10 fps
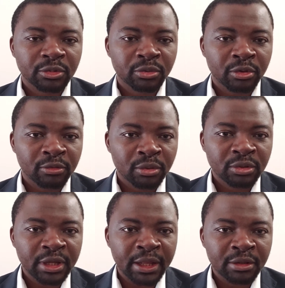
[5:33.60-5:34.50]
we've
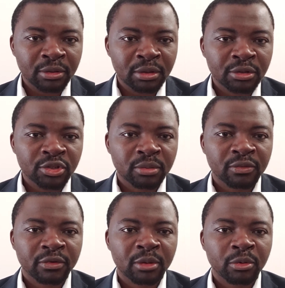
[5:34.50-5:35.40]
looked at your leadership
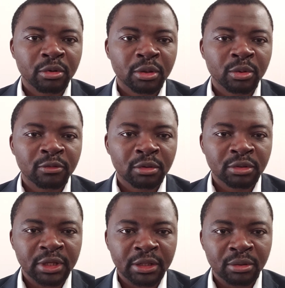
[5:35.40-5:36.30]
framework, we've
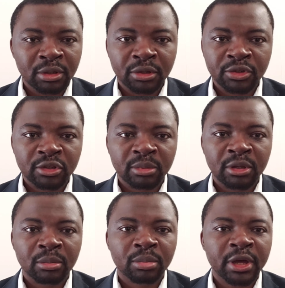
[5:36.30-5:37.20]
looked at your leadership
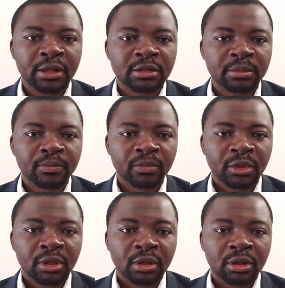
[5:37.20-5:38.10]
impact.
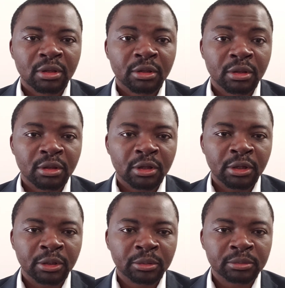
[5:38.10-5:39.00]

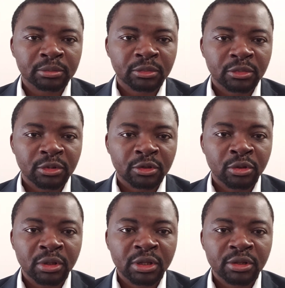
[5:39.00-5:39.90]
Your
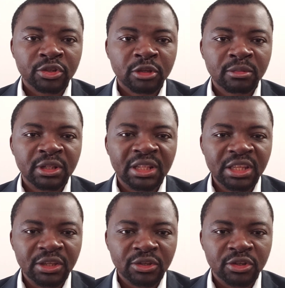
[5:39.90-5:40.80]
leadership
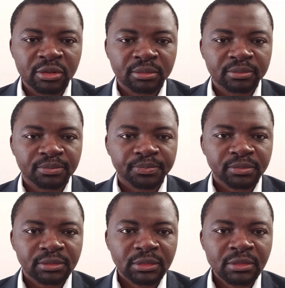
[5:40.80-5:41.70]
niche
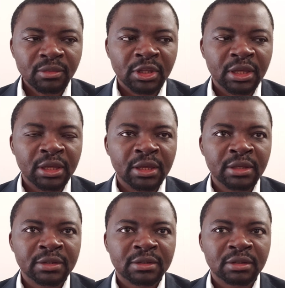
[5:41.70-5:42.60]

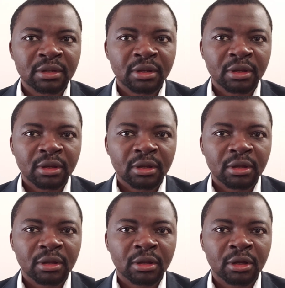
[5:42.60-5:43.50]
is
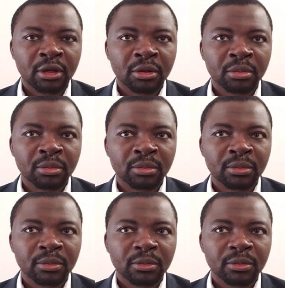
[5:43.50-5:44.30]
about